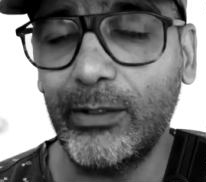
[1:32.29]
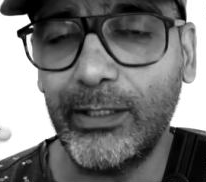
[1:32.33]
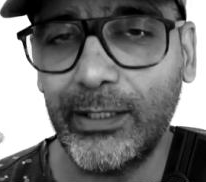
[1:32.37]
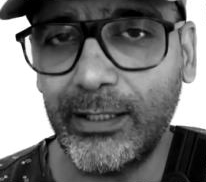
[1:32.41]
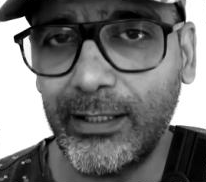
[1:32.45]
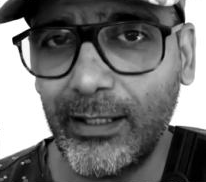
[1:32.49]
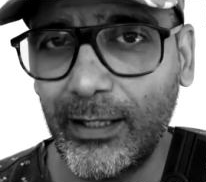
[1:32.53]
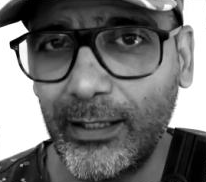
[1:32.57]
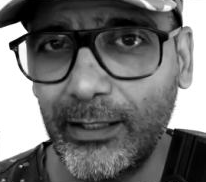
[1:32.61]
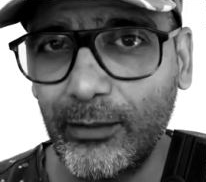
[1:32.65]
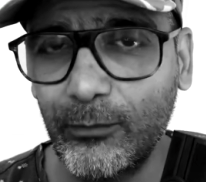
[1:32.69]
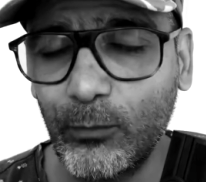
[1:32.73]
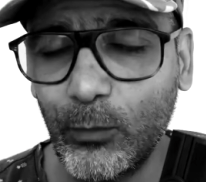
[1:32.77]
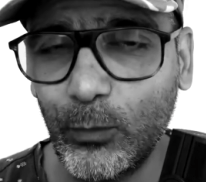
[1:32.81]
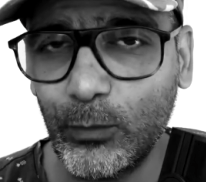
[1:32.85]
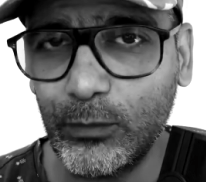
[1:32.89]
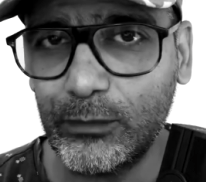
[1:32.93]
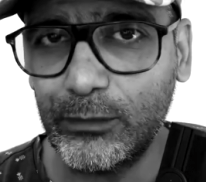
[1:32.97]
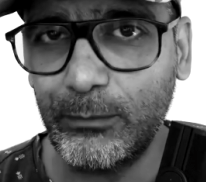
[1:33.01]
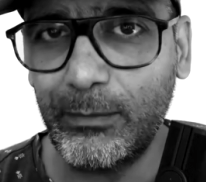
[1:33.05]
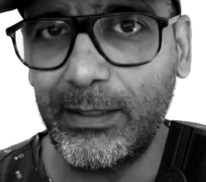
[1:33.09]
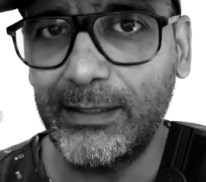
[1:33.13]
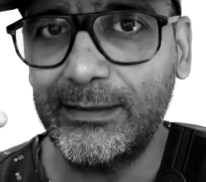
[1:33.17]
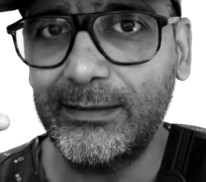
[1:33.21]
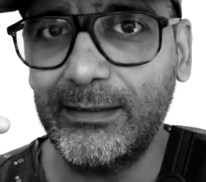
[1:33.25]
It kind of
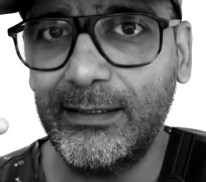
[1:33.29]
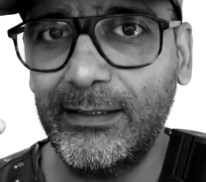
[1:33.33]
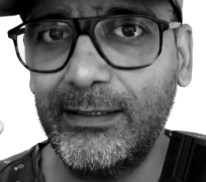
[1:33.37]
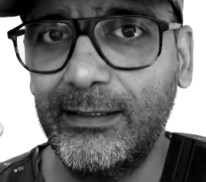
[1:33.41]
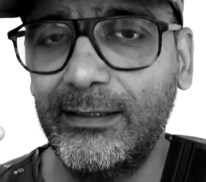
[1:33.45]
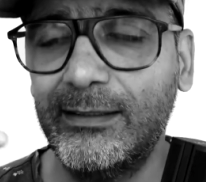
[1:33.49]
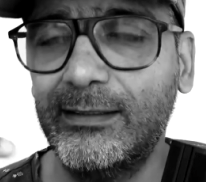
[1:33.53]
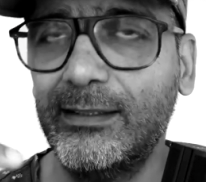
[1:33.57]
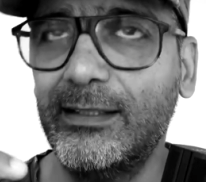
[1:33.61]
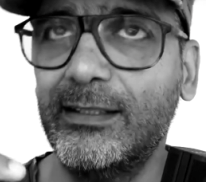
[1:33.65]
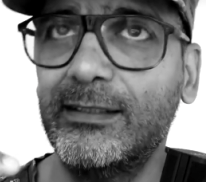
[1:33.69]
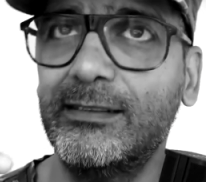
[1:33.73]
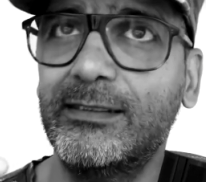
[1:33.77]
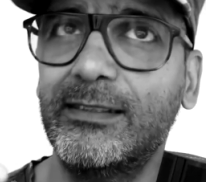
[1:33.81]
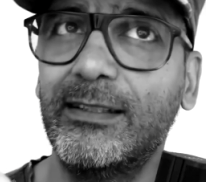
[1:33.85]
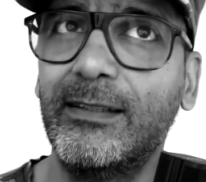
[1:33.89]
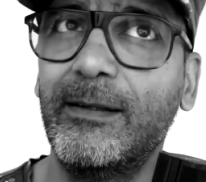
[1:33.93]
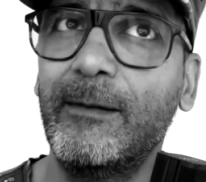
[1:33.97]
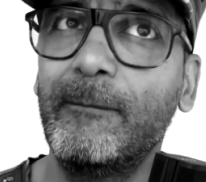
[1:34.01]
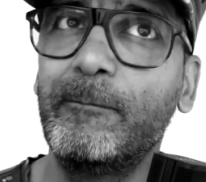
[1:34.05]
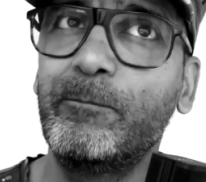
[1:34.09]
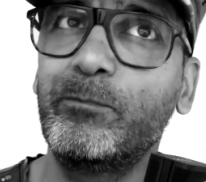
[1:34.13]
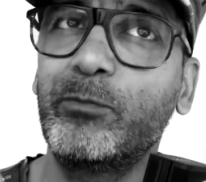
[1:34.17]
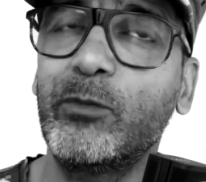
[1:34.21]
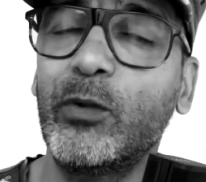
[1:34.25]
automatically thinks
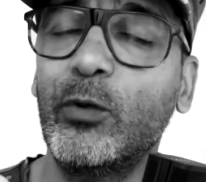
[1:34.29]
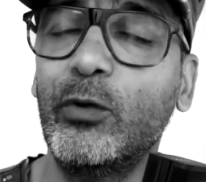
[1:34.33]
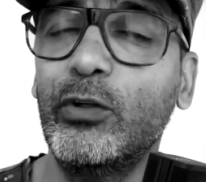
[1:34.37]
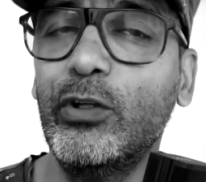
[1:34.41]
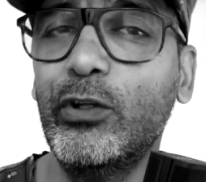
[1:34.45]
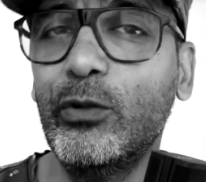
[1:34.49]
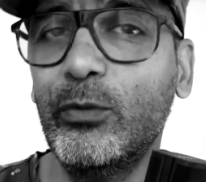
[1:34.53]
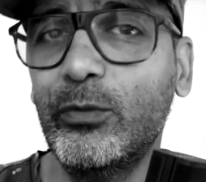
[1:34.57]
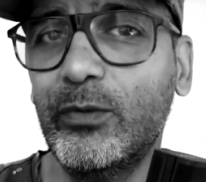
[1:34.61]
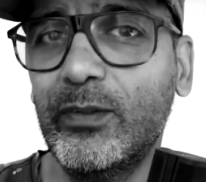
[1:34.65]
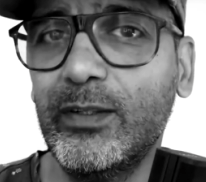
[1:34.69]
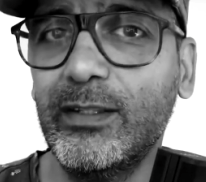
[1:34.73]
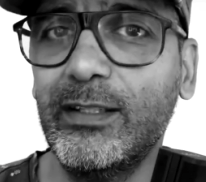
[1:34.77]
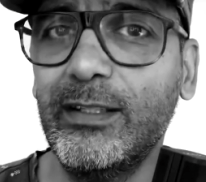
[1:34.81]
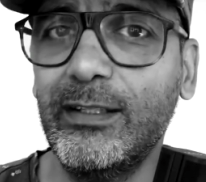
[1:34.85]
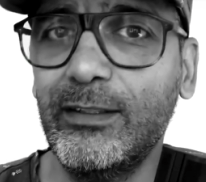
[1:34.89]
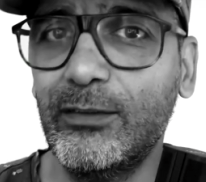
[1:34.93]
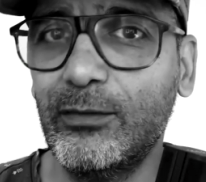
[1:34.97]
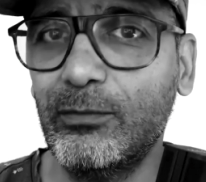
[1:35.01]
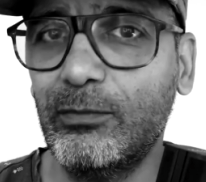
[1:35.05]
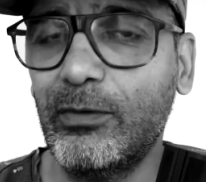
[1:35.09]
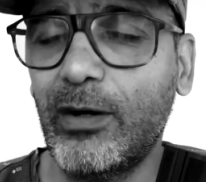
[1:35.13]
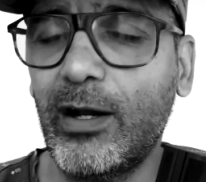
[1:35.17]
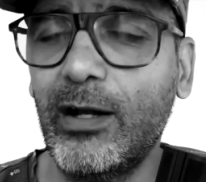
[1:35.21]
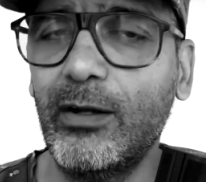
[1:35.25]
you're using these
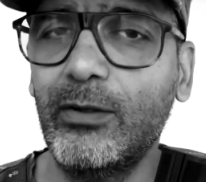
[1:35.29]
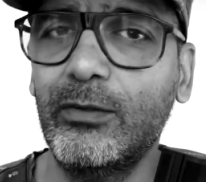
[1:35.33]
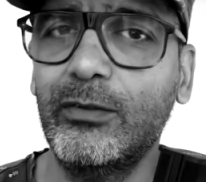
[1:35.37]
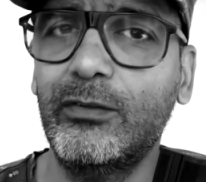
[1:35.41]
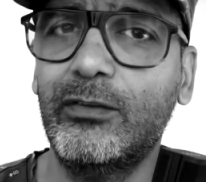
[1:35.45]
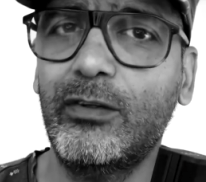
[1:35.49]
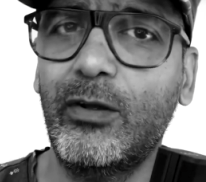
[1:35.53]
files,